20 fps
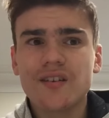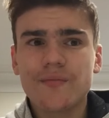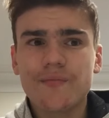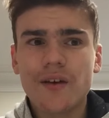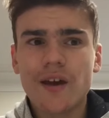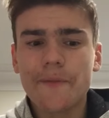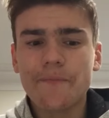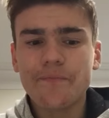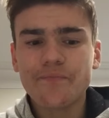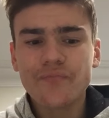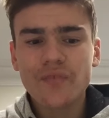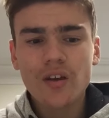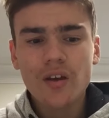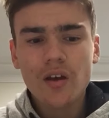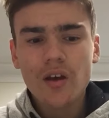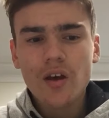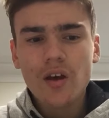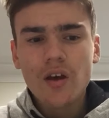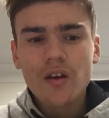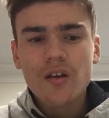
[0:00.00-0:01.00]
I mean,
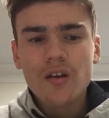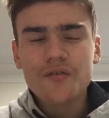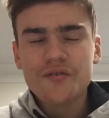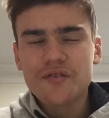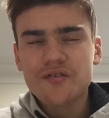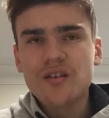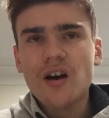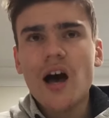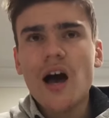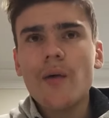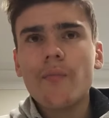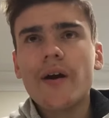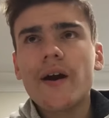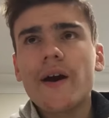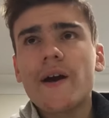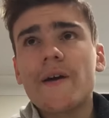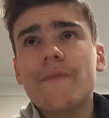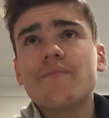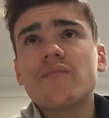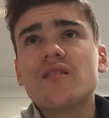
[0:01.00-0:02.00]
there was a time
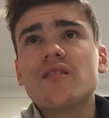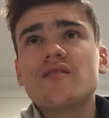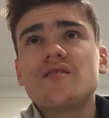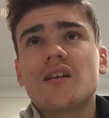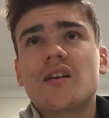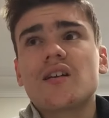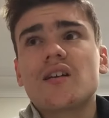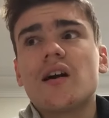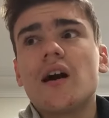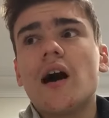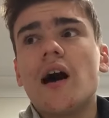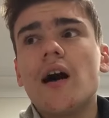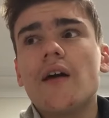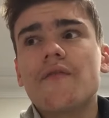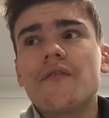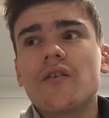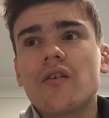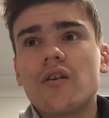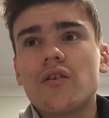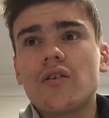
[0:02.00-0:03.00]
where in the second
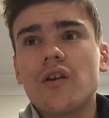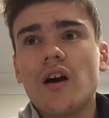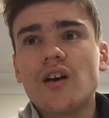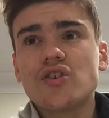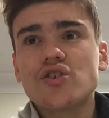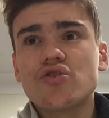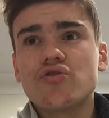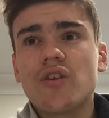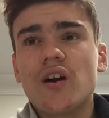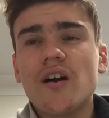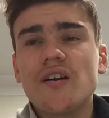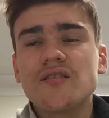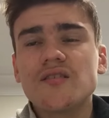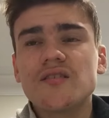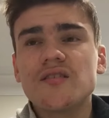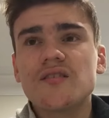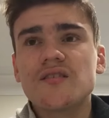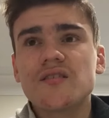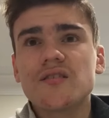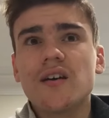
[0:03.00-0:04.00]
half he got a nice try
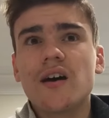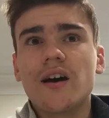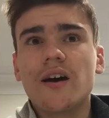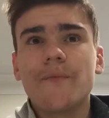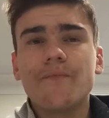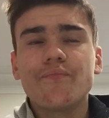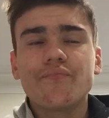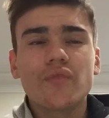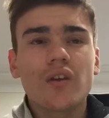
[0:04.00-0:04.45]
assist. Like,